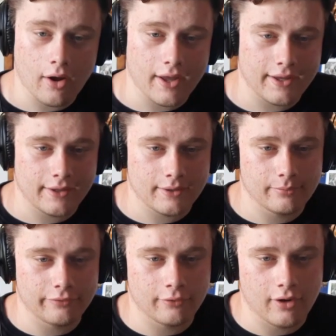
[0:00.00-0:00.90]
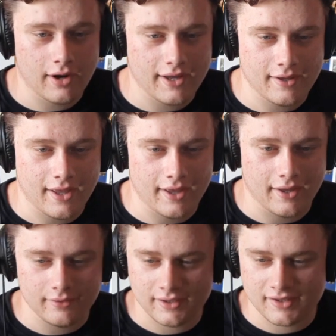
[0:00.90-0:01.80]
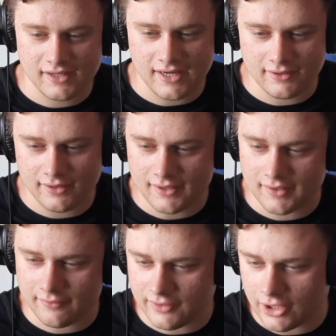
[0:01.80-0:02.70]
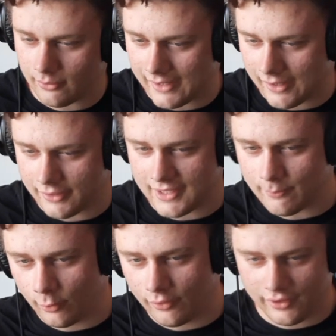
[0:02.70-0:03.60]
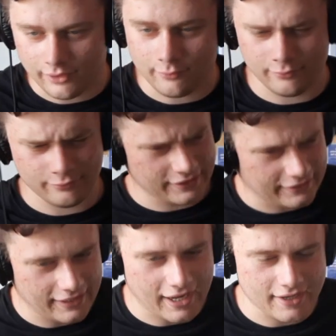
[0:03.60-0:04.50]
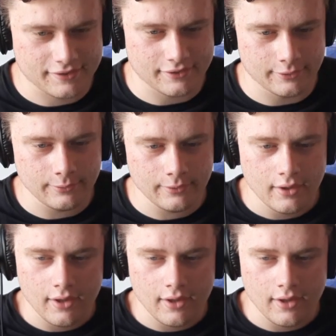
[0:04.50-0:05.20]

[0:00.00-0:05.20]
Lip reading: I extend this video length any more than it really has to,